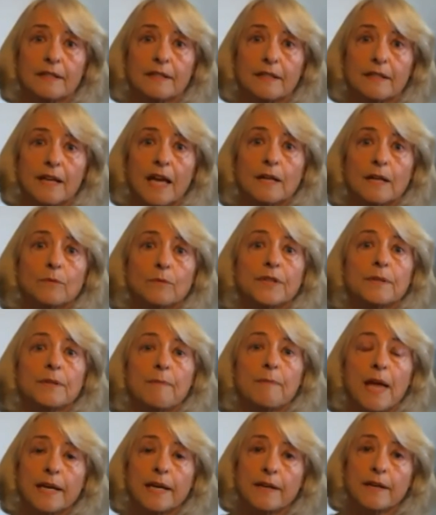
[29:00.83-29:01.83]
and what the
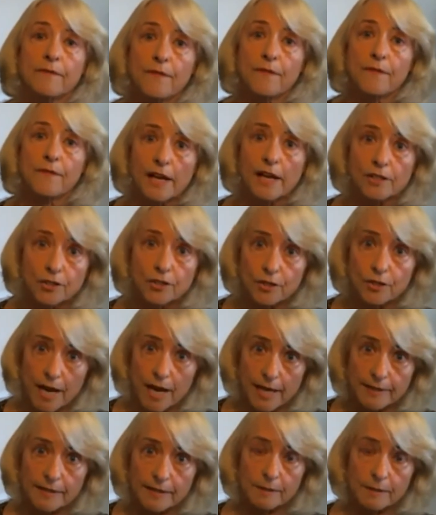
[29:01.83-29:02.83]
manufacturer
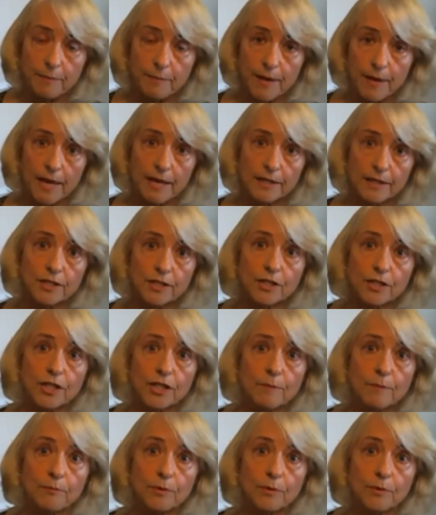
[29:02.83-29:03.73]
has to pay to jump